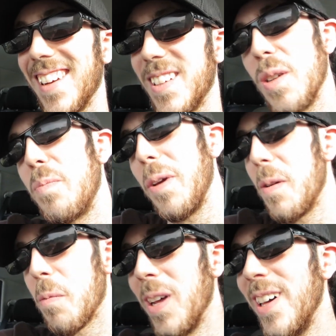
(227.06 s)
like just
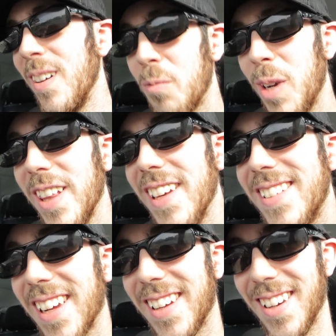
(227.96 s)
being real
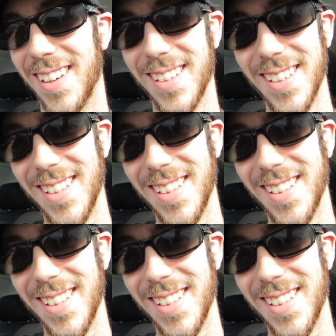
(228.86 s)
realistic here.